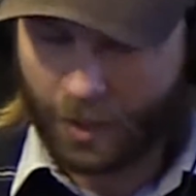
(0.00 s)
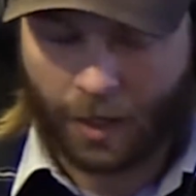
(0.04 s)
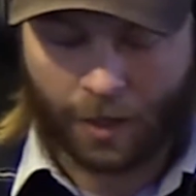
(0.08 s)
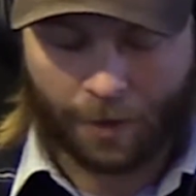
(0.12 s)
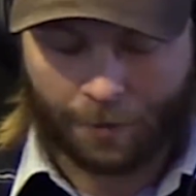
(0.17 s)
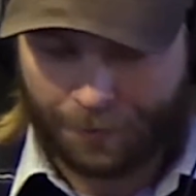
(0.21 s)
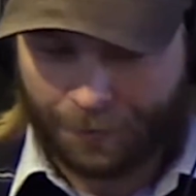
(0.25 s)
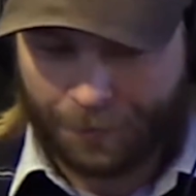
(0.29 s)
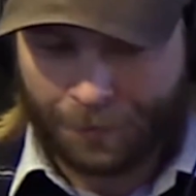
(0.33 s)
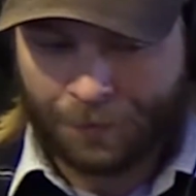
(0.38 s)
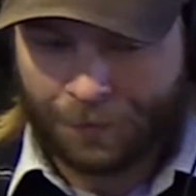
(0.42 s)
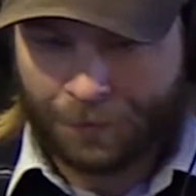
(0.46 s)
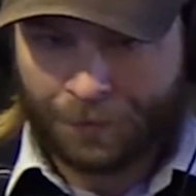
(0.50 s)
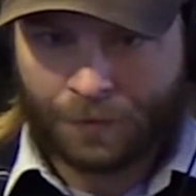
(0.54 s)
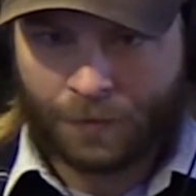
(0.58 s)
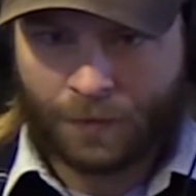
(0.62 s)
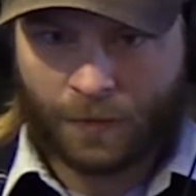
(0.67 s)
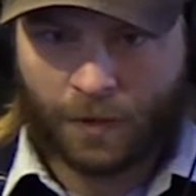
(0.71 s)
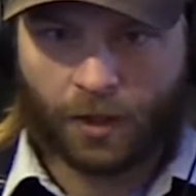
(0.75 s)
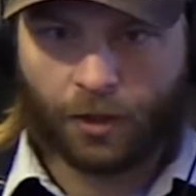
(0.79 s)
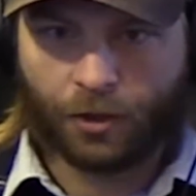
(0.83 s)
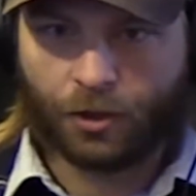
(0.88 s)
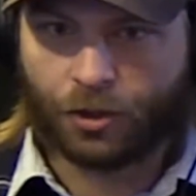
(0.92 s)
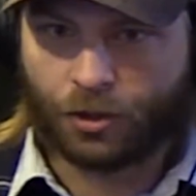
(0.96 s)
it.
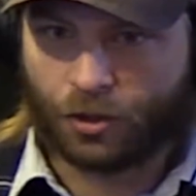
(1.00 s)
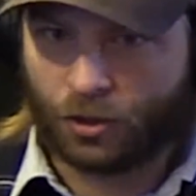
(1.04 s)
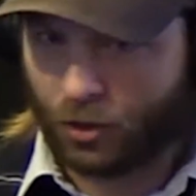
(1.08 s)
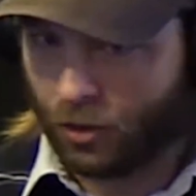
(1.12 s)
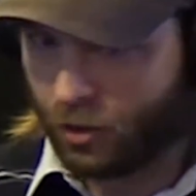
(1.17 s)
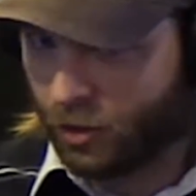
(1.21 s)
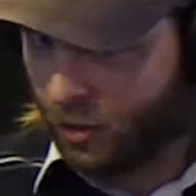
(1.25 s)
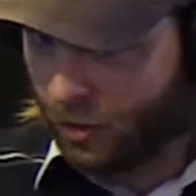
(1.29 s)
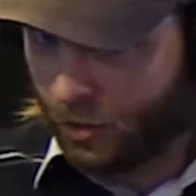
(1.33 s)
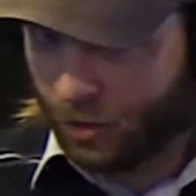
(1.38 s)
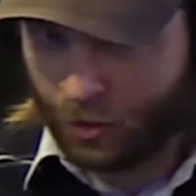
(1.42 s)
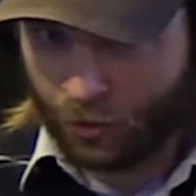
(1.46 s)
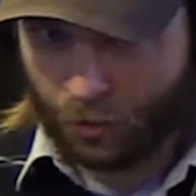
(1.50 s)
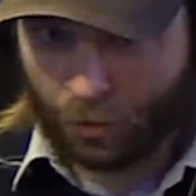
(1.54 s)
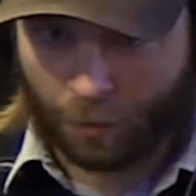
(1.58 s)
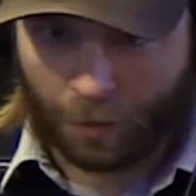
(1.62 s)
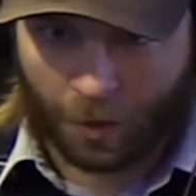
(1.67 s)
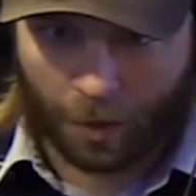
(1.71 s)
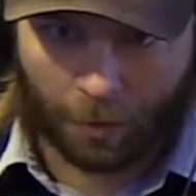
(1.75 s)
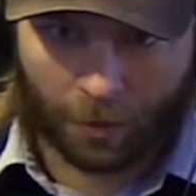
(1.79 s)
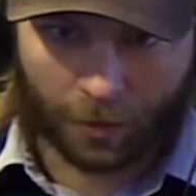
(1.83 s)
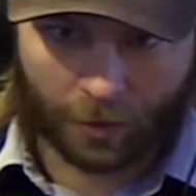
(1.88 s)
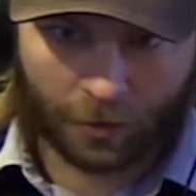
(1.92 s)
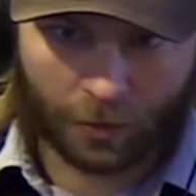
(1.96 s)
They'll just turn it into a
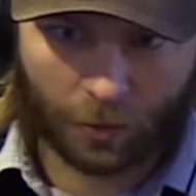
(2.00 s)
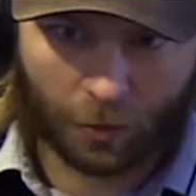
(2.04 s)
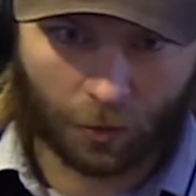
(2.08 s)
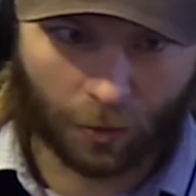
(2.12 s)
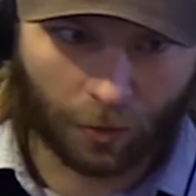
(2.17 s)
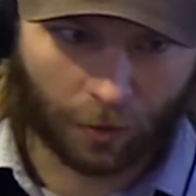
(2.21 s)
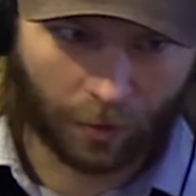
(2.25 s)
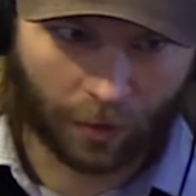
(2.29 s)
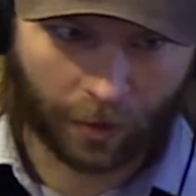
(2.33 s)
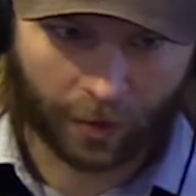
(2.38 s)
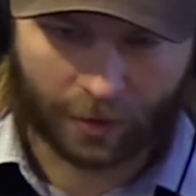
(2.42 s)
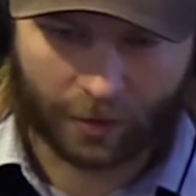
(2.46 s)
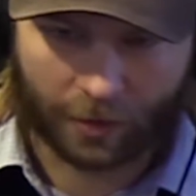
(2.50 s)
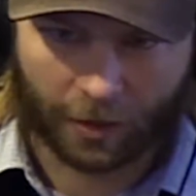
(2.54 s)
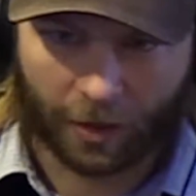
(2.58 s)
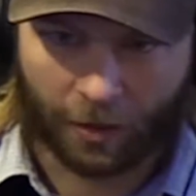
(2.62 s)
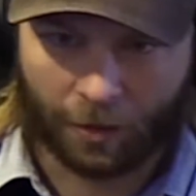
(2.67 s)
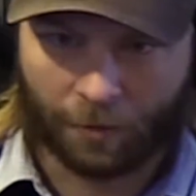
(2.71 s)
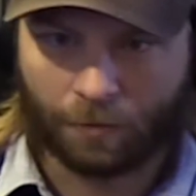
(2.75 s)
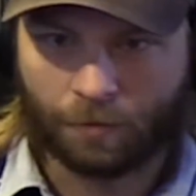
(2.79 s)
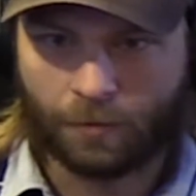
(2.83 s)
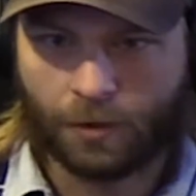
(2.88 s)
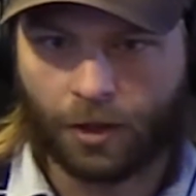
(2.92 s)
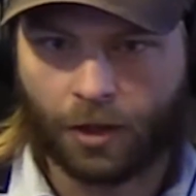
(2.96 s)
public school and
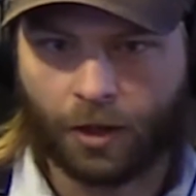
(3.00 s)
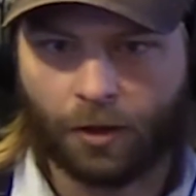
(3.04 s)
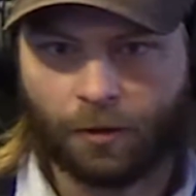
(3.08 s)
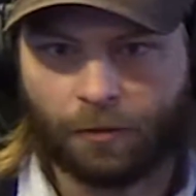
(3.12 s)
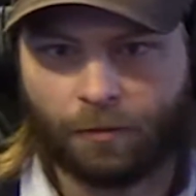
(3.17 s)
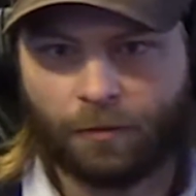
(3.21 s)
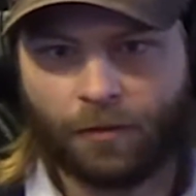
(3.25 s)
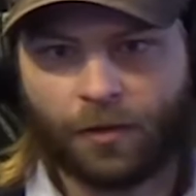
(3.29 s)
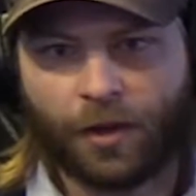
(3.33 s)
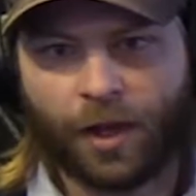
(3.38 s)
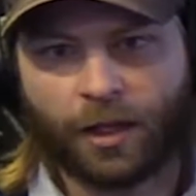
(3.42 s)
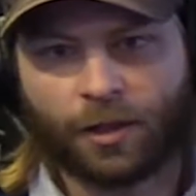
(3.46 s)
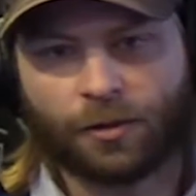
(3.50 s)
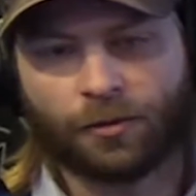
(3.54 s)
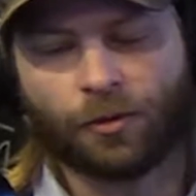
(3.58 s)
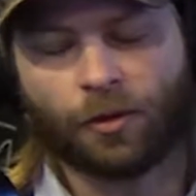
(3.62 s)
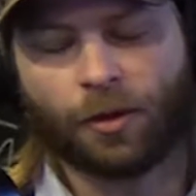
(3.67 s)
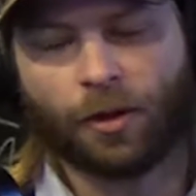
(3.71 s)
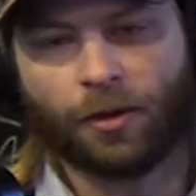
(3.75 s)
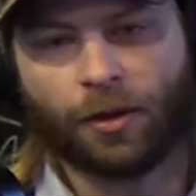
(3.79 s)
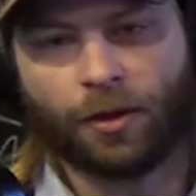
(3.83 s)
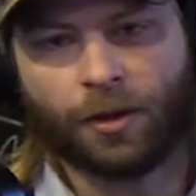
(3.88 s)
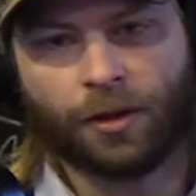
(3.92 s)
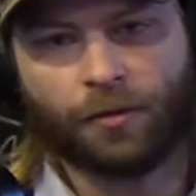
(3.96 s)
say, you know, thanks for
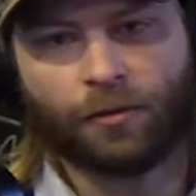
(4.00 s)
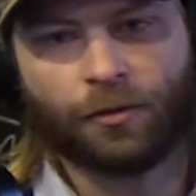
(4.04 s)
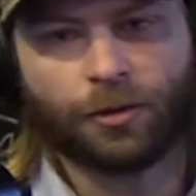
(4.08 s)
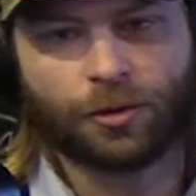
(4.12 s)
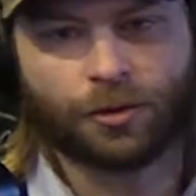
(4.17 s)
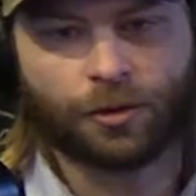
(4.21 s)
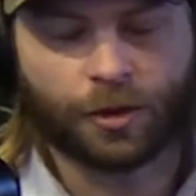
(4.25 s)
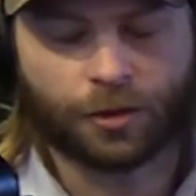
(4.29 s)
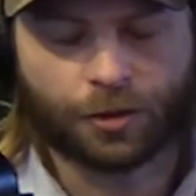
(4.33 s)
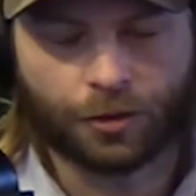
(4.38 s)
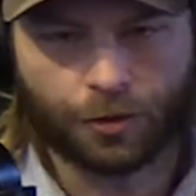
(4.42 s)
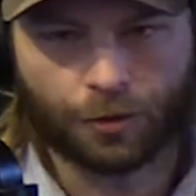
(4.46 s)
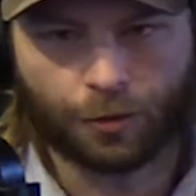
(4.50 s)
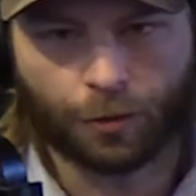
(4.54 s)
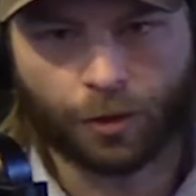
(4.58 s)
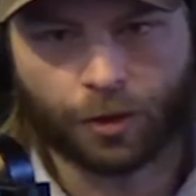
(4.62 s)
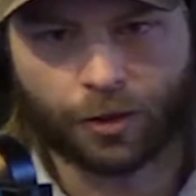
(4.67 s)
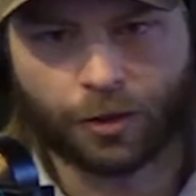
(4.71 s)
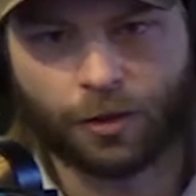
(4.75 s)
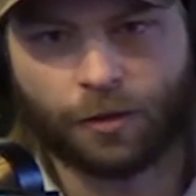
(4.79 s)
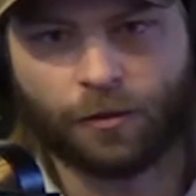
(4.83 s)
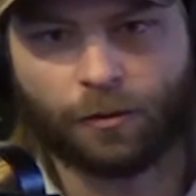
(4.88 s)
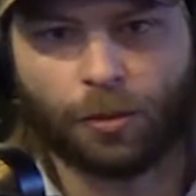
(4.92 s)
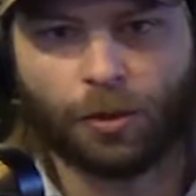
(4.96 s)
all the infrastructure and work
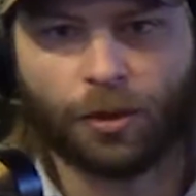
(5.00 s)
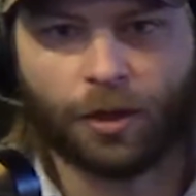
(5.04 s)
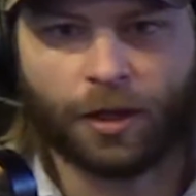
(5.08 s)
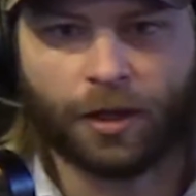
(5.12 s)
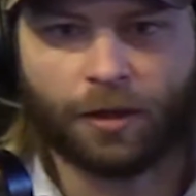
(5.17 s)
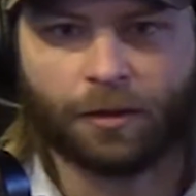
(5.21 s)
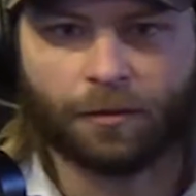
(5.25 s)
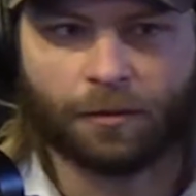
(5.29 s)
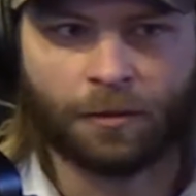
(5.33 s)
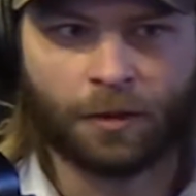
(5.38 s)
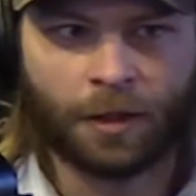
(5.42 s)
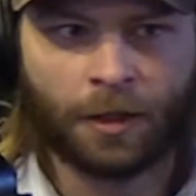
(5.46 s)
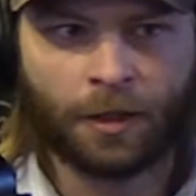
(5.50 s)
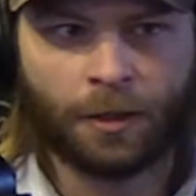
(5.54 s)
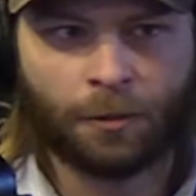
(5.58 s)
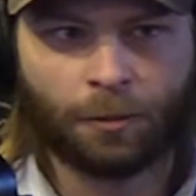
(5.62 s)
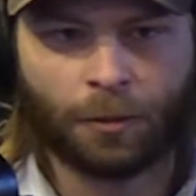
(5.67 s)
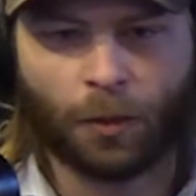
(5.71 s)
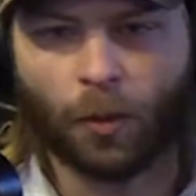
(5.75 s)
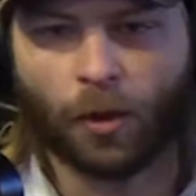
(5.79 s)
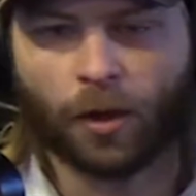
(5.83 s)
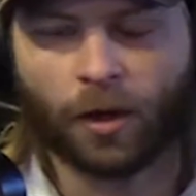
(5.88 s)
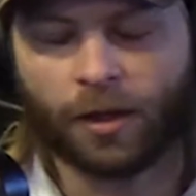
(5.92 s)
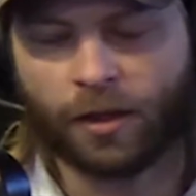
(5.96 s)
that you've put in,
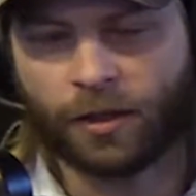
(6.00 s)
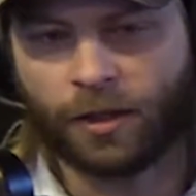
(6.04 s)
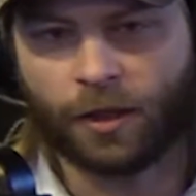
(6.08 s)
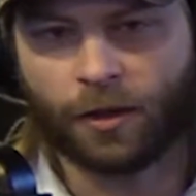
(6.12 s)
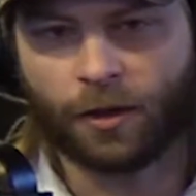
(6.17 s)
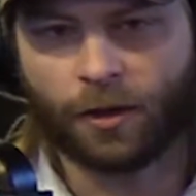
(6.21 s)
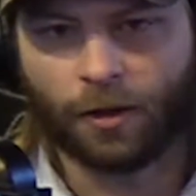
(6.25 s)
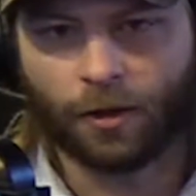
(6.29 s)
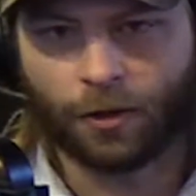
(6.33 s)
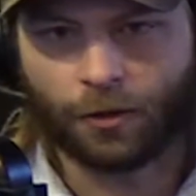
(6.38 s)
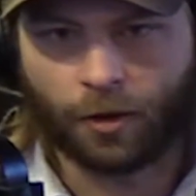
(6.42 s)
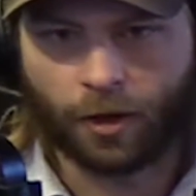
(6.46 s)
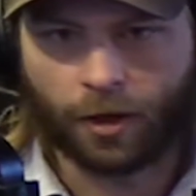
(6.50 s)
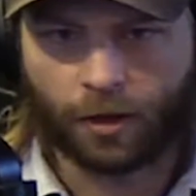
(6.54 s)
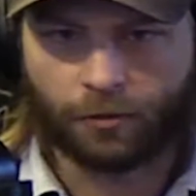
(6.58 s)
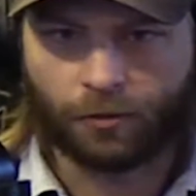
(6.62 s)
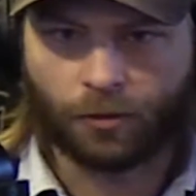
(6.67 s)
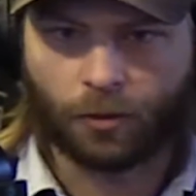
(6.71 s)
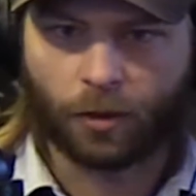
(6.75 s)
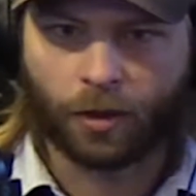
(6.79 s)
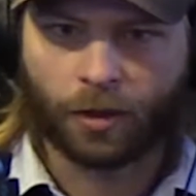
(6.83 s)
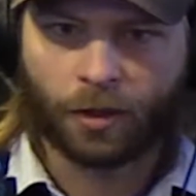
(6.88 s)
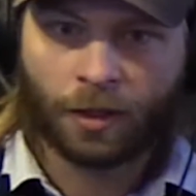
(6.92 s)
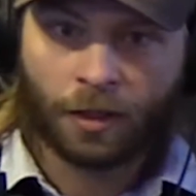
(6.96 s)
but we're going to take all the credit
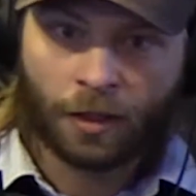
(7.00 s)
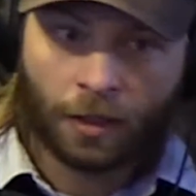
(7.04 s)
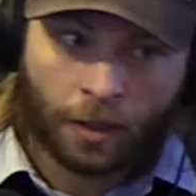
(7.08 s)
for it.